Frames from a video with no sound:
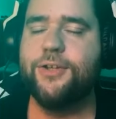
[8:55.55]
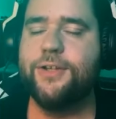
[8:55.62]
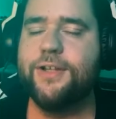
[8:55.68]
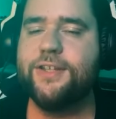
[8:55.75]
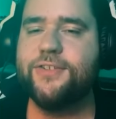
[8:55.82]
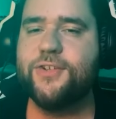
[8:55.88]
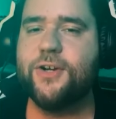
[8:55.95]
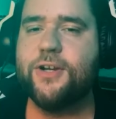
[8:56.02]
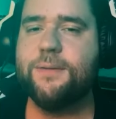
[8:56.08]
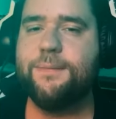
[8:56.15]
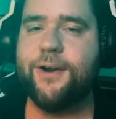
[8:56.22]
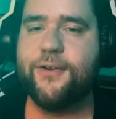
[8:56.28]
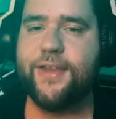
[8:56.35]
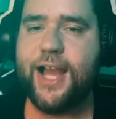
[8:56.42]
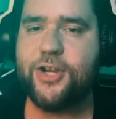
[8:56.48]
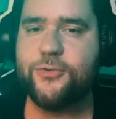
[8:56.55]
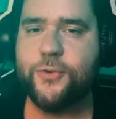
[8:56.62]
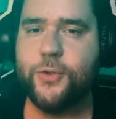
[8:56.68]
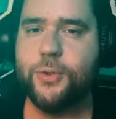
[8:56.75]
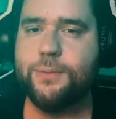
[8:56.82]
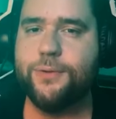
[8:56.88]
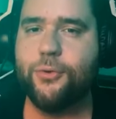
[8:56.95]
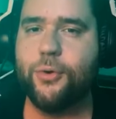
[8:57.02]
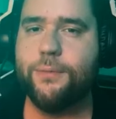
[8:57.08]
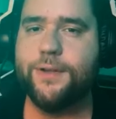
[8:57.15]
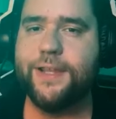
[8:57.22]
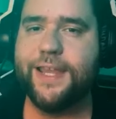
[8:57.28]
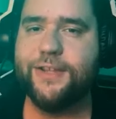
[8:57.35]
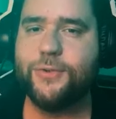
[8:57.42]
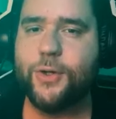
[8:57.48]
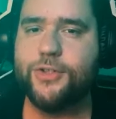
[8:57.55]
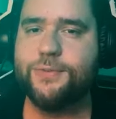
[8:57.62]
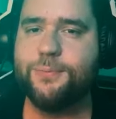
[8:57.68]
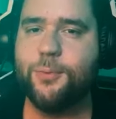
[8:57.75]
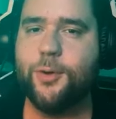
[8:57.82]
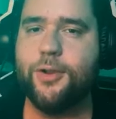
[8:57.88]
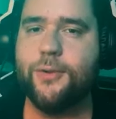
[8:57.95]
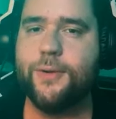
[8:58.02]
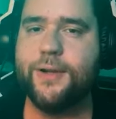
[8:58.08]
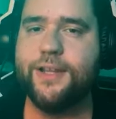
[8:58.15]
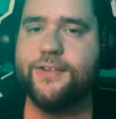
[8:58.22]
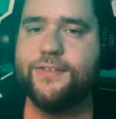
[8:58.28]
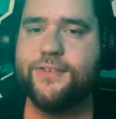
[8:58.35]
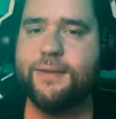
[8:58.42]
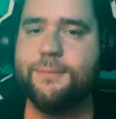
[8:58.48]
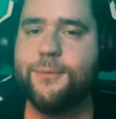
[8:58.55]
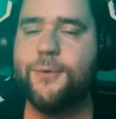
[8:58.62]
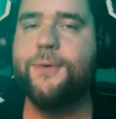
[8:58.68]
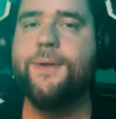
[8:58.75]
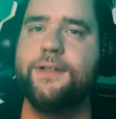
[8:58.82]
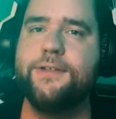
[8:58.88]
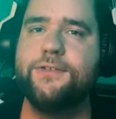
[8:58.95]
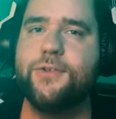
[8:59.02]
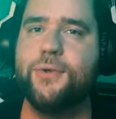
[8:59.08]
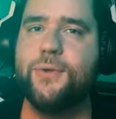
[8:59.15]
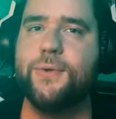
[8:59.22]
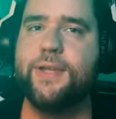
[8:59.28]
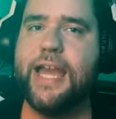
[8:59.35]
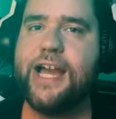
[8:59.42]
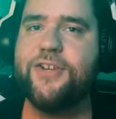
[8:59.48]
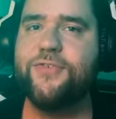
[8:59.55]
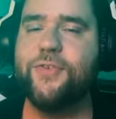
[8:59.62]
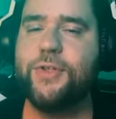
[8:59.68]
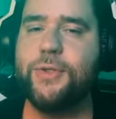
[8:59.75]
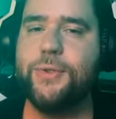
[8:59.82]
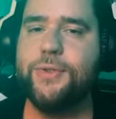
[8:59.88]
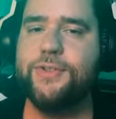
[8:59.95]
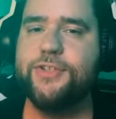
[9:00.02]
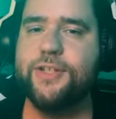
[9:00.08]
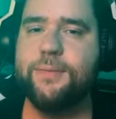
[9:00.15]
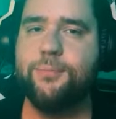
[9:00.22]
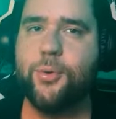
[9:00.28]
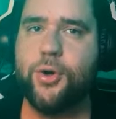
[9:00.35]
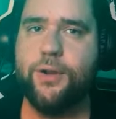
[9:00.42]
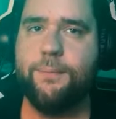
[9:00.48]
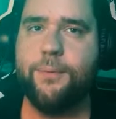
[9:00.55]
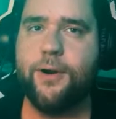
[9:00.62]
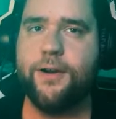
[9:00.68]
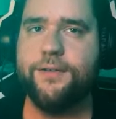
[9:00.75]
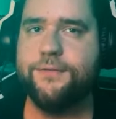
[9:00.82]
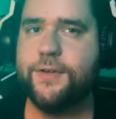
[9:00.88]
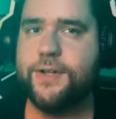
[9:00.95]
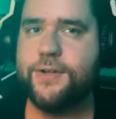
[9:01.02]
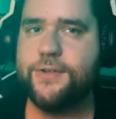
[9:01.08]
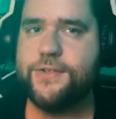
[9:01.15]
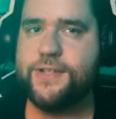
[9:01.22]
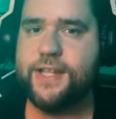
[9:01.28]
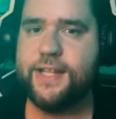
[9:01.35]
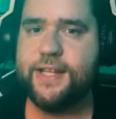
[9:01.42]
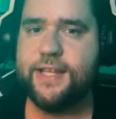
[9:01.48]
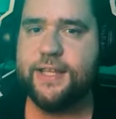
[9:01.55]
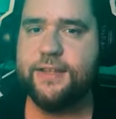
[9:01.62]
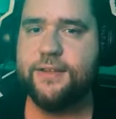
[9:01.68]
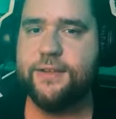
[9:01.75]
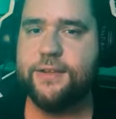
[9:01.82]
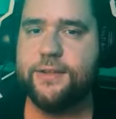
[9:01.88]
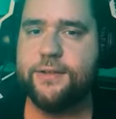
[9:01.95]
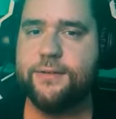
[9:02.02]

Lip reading: Let's talk about cash flow before we get to our spoilery example. So cash flow is an important part of understanding the